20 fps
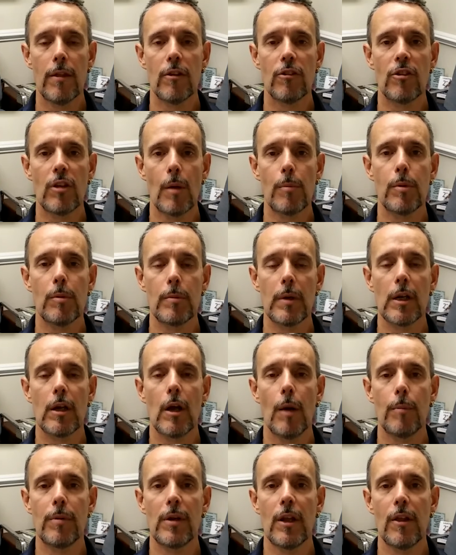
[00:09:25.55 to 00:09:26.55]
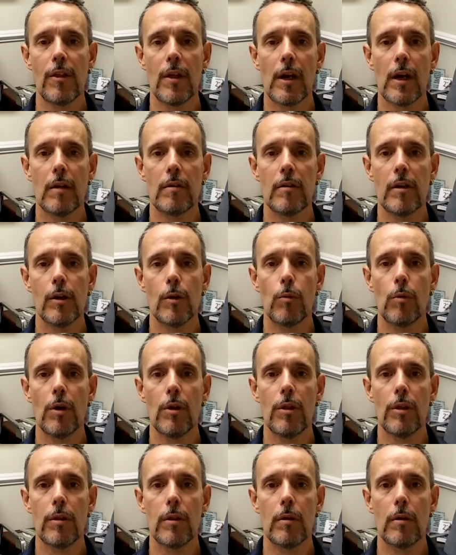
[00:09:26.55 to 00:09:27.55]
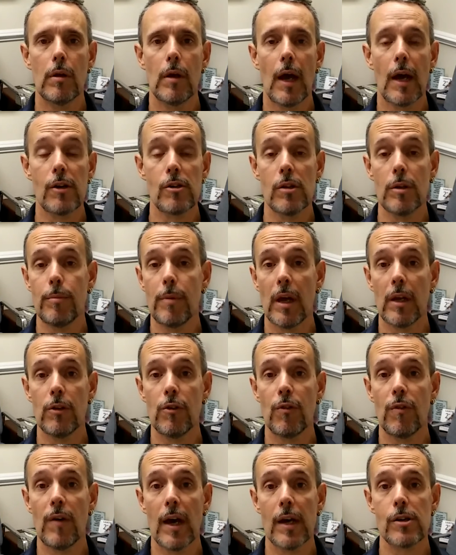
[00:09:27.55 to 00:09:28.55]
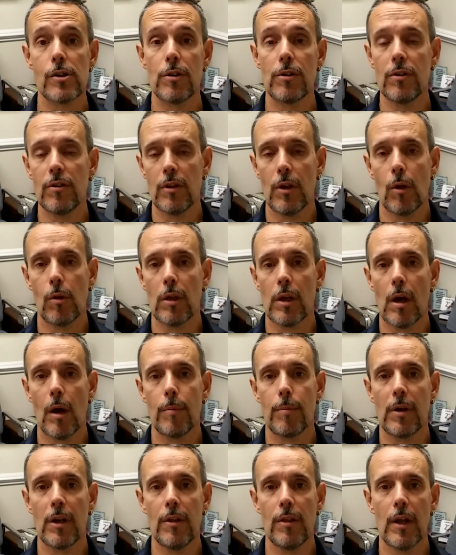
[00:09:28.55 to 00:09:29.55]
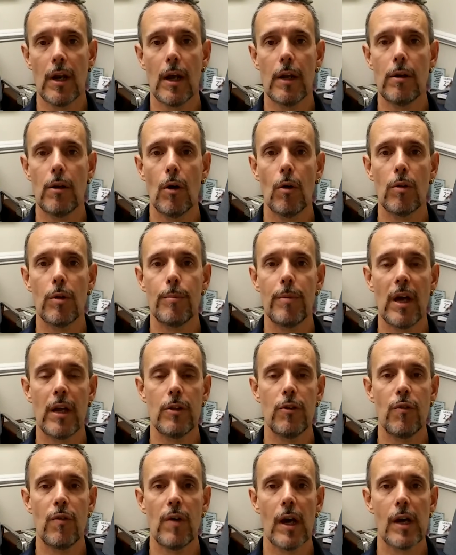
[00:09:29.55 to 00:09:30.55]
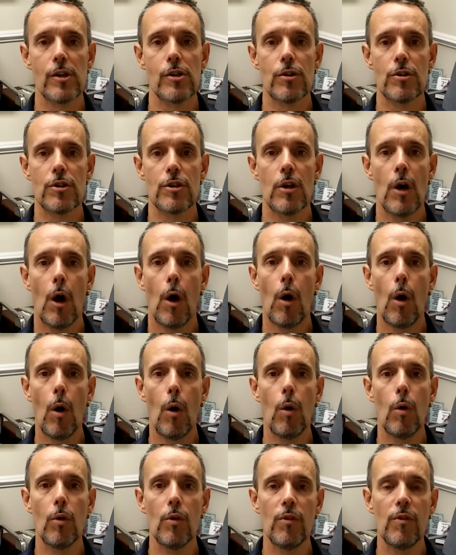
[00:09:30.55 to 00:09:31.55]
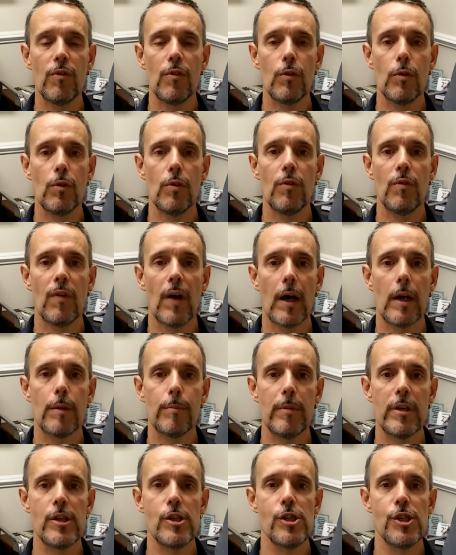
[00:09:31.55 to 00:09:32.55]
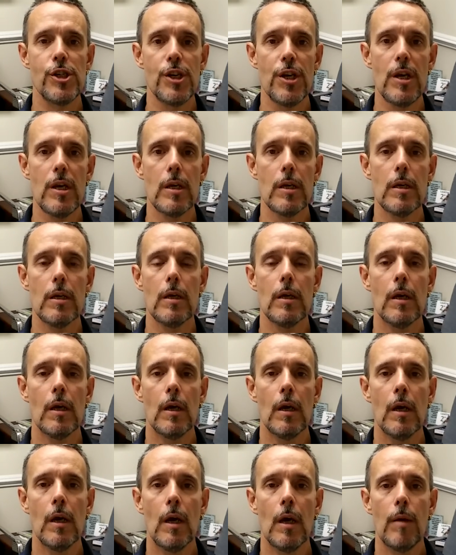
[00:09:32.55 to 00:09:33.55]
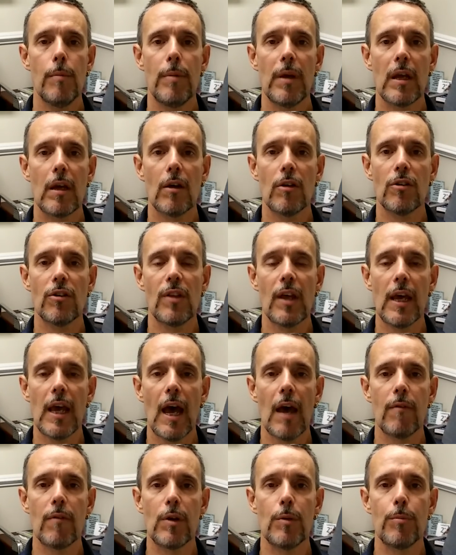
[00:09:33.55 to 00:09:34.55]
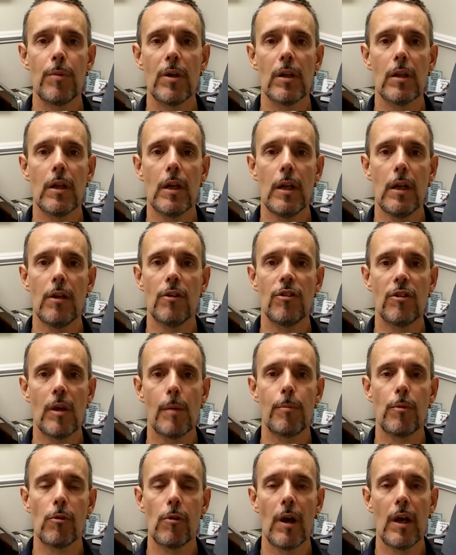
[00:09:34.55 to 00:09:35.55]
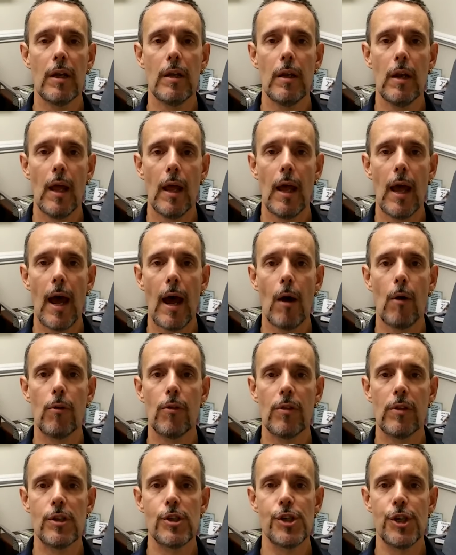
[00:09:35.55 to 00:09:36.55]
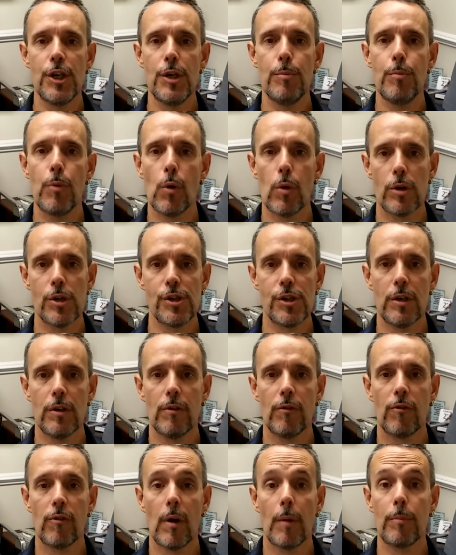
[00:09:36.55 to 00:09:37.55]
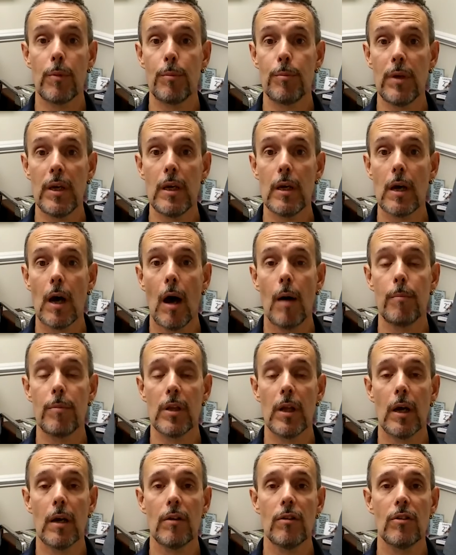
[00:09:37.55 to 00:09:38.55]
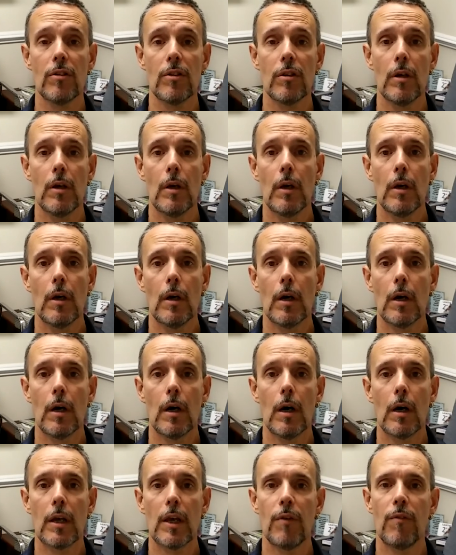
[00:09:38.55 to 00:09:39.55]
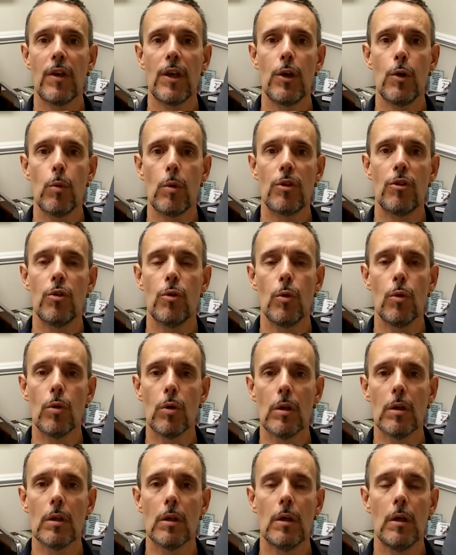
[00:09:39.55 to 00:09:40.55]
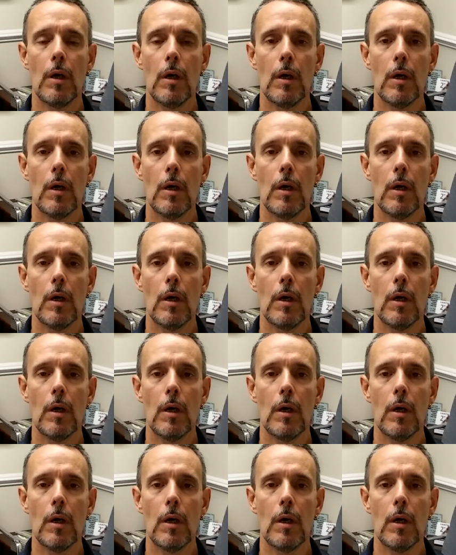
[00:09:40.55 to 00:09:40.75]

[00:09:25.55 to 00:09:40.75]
the supplement company that I deal with actually manufactures, the only company that I know that manufactures whole food vitamin G, because they have an ability to separate out the G portion from the B complex, giving you a tool.